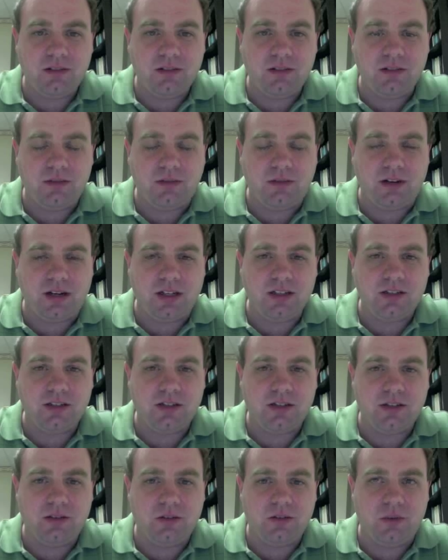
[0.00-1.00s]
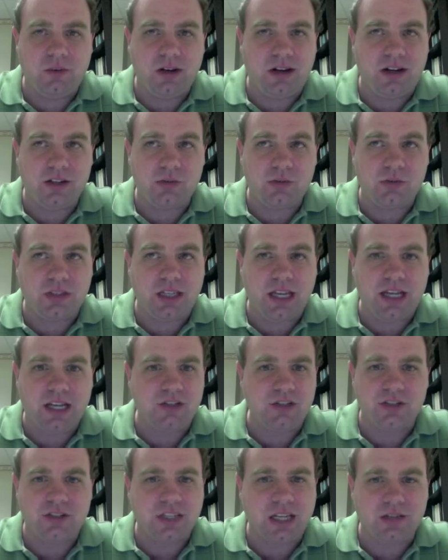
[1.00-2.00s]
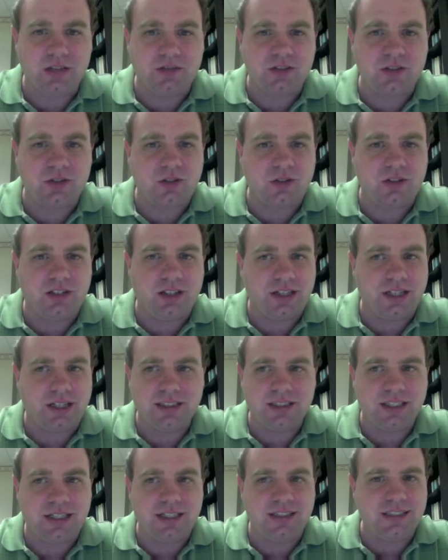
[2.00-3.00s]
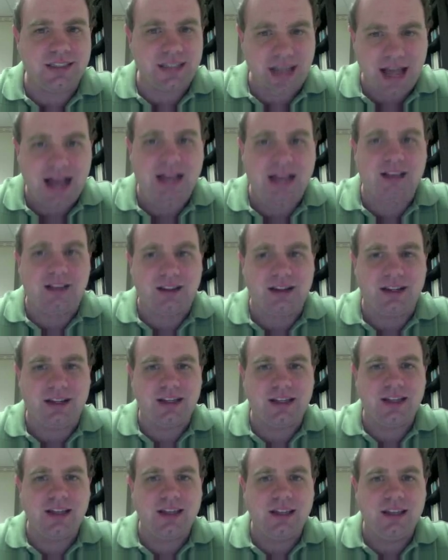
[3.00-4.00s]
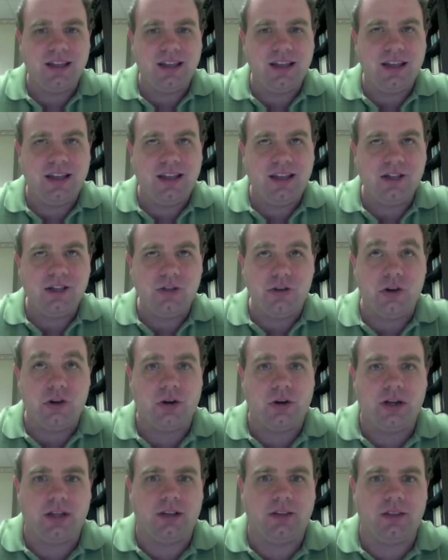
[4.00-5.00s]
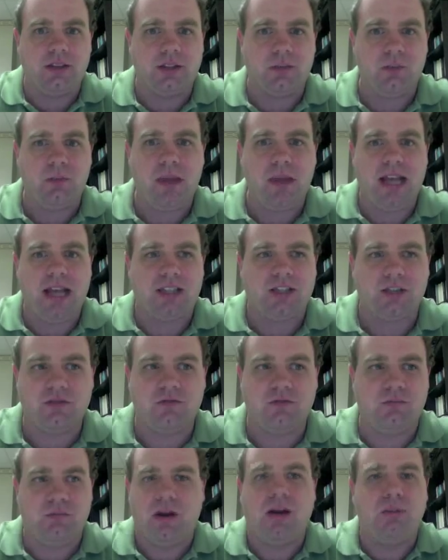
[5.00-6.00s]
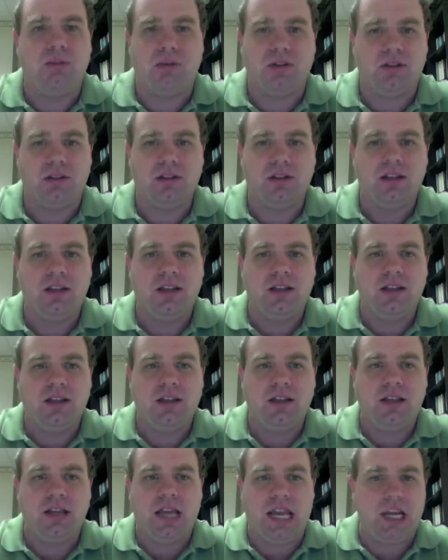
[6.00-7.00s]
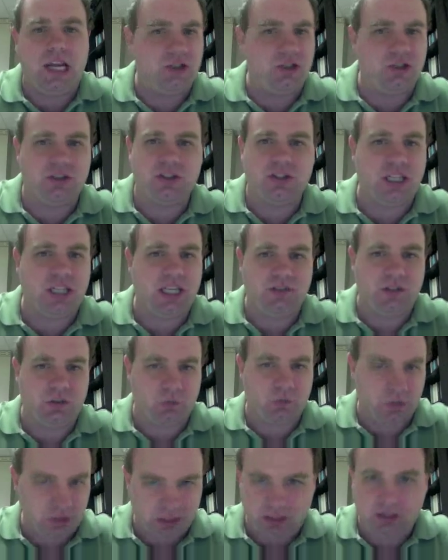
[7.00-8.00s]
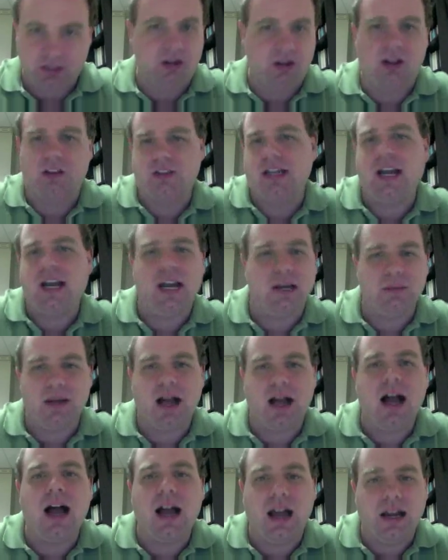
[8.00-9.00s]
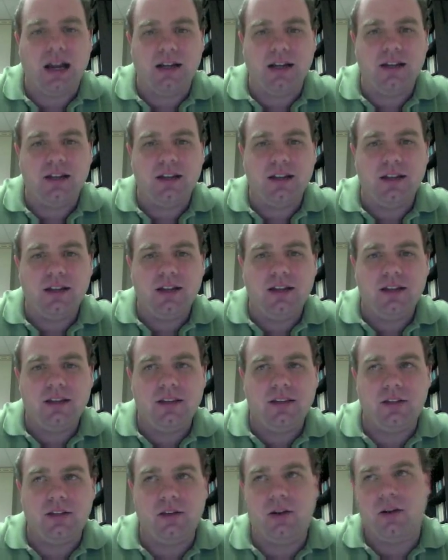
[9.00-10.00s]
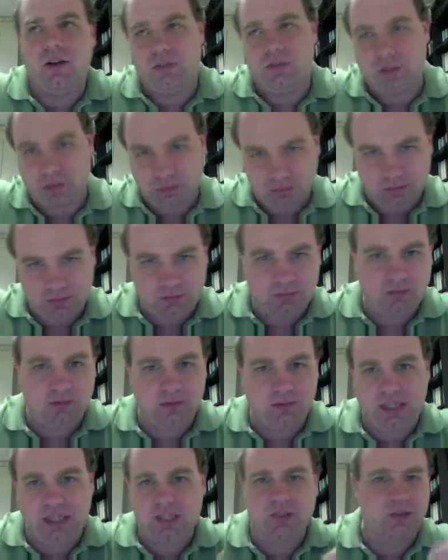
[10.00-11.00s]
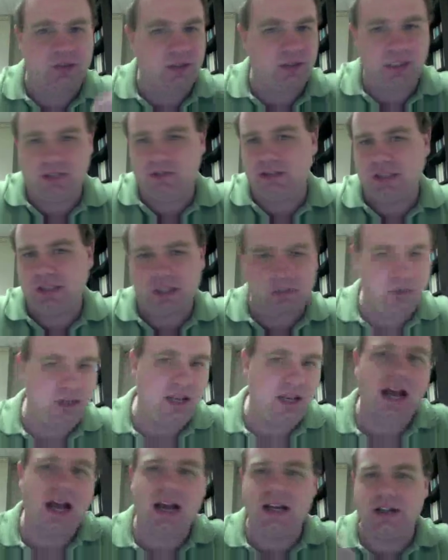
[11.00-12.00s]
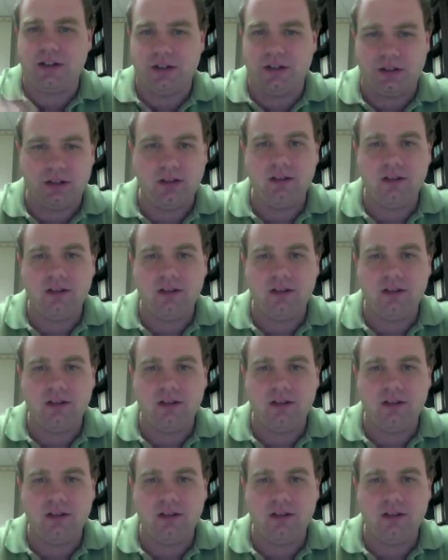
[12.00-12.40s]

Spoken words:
right? Whereas with the Asian savings story, like I said, it's not like during this massive bubble, Asian savings was at an all-time high. That no, the Asian savings had been higher